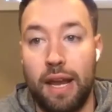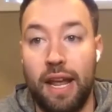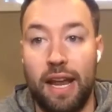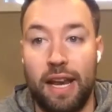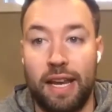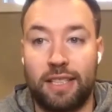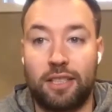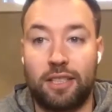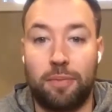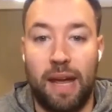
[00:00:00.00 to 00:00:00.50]
and
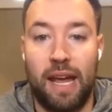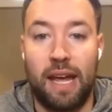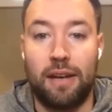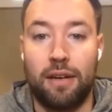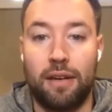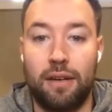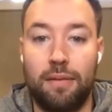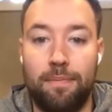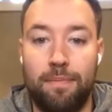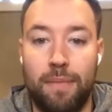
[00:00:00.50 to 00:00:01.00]

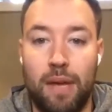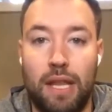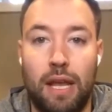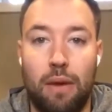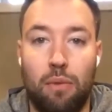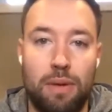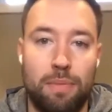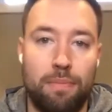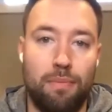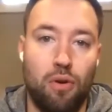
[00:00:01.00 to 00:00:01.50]
expanded. And then
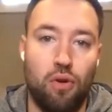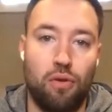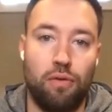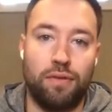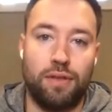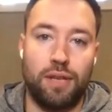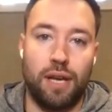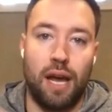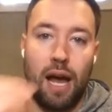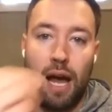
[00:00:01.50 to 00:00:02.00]
we
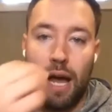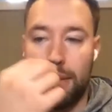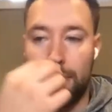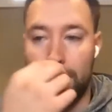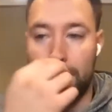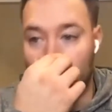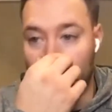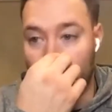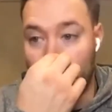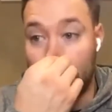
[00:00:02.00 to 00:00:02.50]
moved and
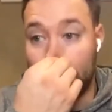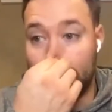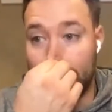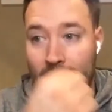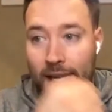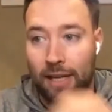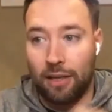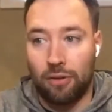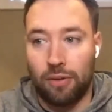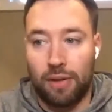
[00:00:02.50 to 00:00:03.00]
built that
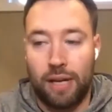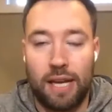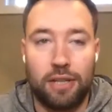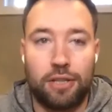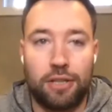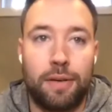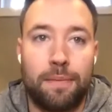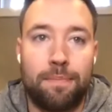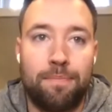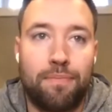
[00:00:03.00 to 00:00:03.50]
second
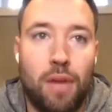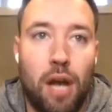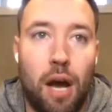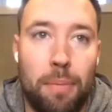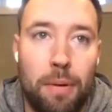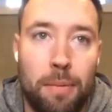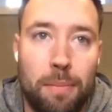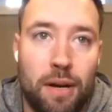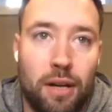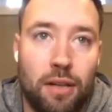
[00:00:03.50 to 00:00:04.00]
location up
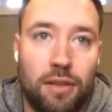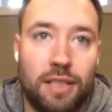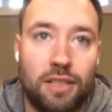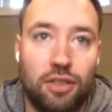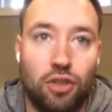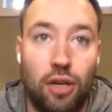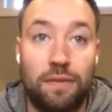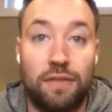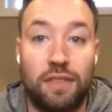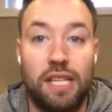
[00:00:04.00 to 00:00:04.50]
in Milton.
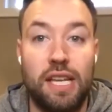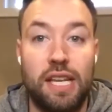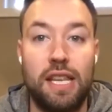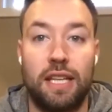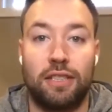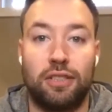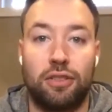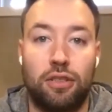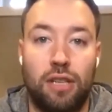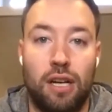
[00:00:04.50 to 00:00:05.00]
So I've seen
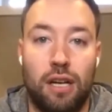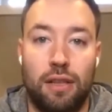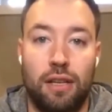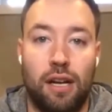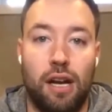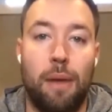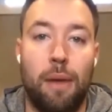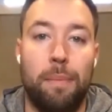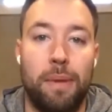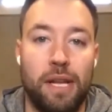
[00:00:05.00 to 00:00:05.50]
the
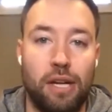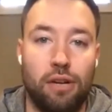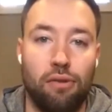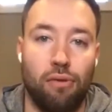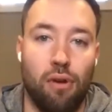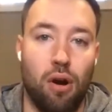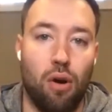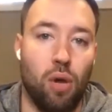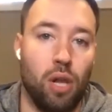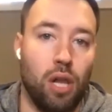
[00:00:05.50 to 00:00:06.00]
company
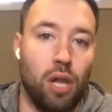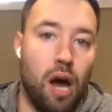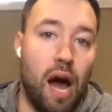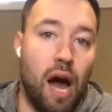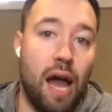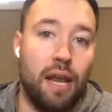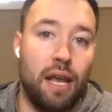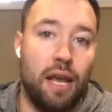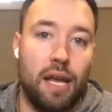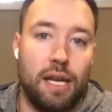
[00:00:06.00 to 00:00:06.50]
grow a
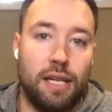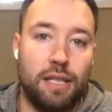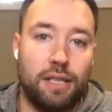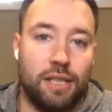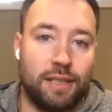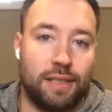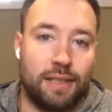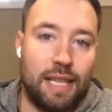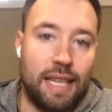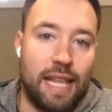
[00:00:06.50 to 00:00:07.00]
lot
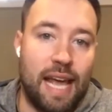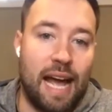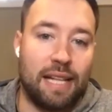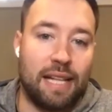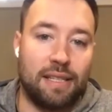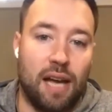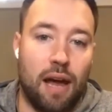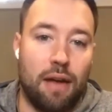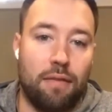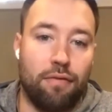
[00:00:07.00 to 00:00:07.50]
just in that
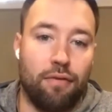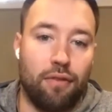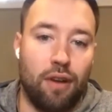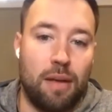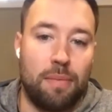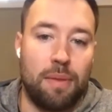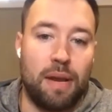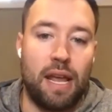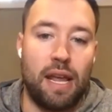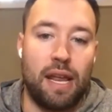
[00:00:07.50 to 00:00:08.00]
time
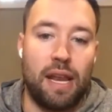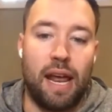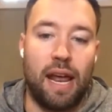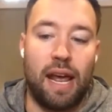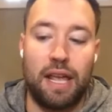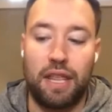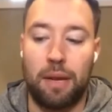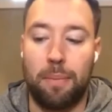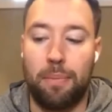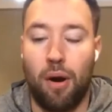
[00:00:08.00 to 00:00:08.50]
frame. And I
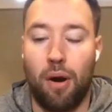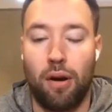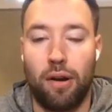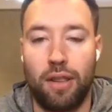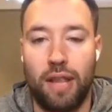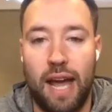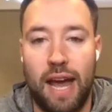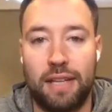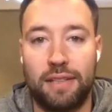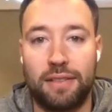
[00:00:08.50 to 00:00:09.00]
think part of
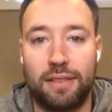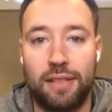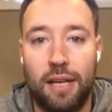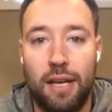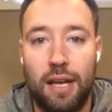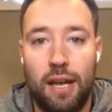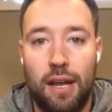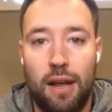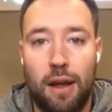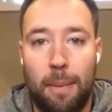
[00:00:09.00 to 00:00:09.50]
that is
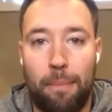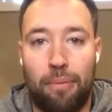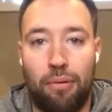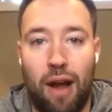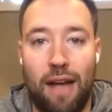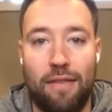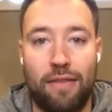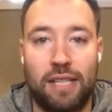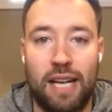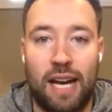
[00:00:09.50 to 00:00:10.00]

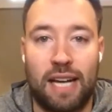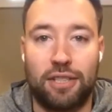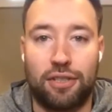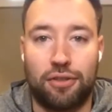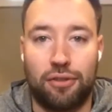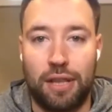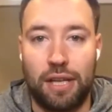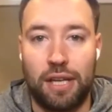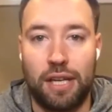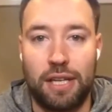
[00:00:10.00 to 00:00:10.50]
privatized
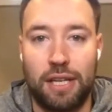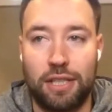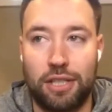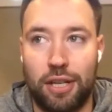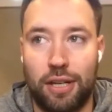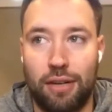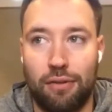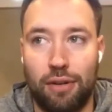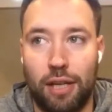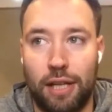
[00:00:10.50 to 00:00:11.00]
strength and
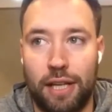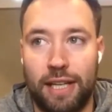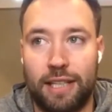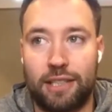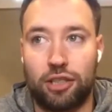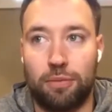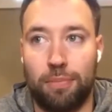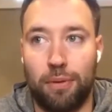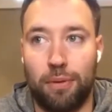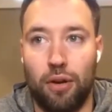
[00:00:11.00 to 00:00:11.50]
conditioning really
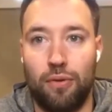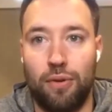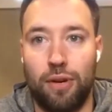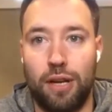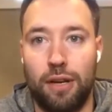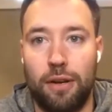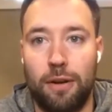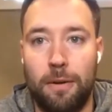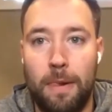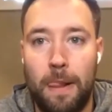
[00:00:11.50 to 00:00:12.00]

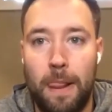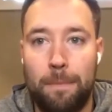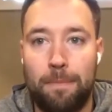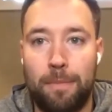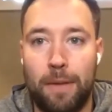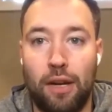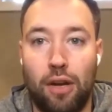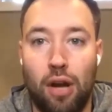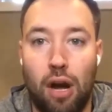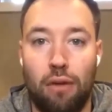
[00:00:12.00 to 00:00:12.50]
exploded
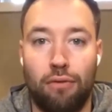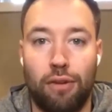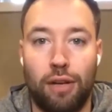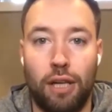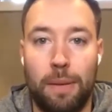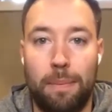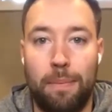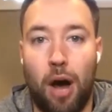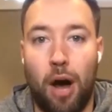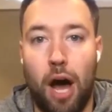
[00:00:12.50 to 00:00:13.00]
and got
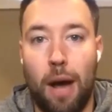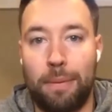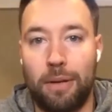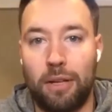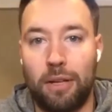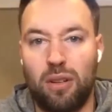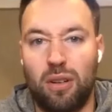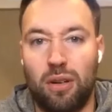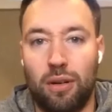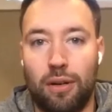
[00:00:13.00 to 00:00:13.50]
really
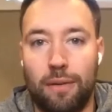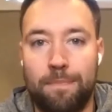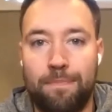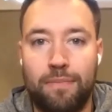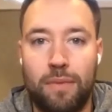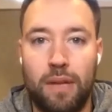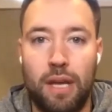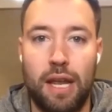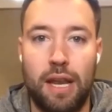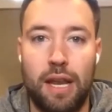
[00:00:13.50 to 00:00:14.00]
popular
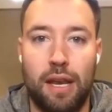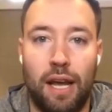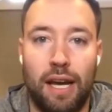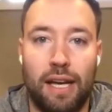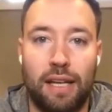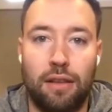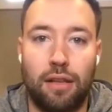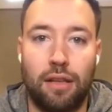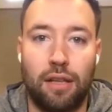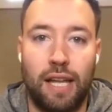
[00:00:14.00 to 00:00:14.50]
in
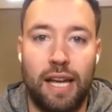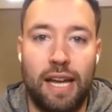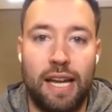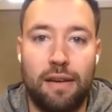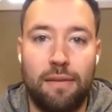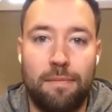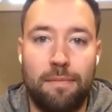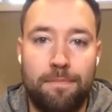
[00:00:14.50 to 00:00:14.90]
like the late